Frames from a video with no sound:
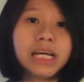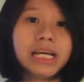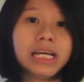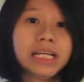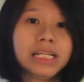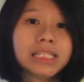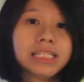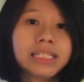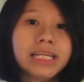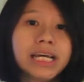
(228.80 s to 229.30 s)

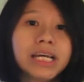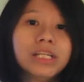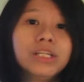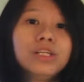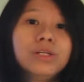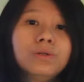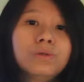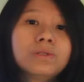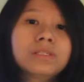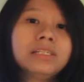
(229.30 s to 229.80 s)
Instead,
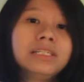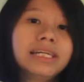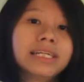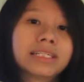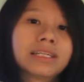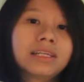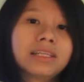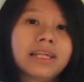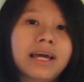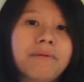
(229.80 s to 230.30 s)
news
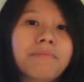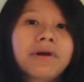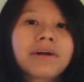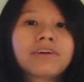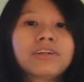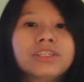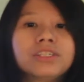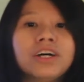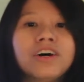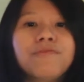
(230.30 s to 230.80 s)
leaked that
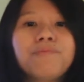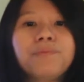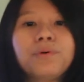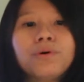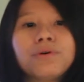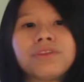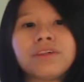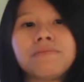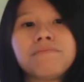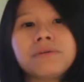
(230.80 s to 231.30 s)
Microsoft
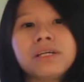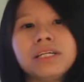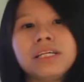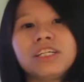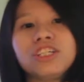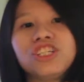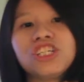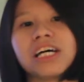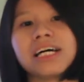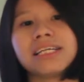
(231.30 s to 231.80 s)
put the
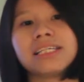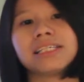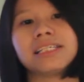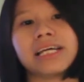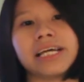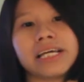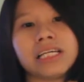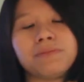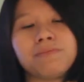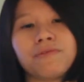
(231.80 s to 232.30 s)
Mini just
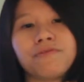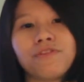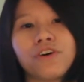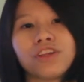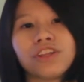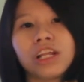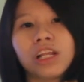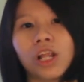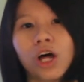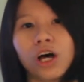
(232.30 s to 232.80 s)
days
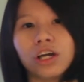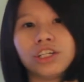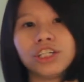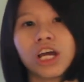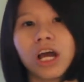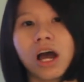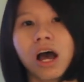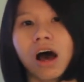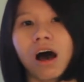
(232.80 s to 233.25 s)
before the launch